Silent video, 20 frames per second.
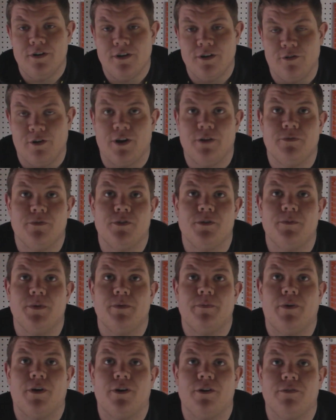grateful to be a
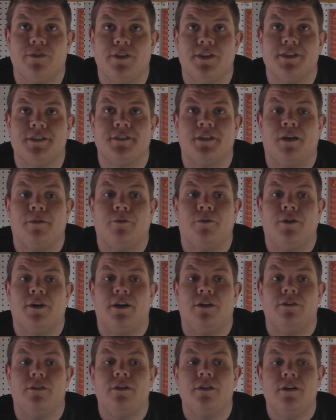part of it this time
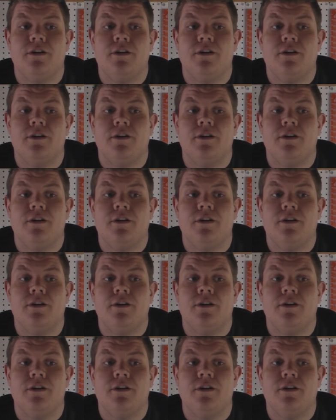around.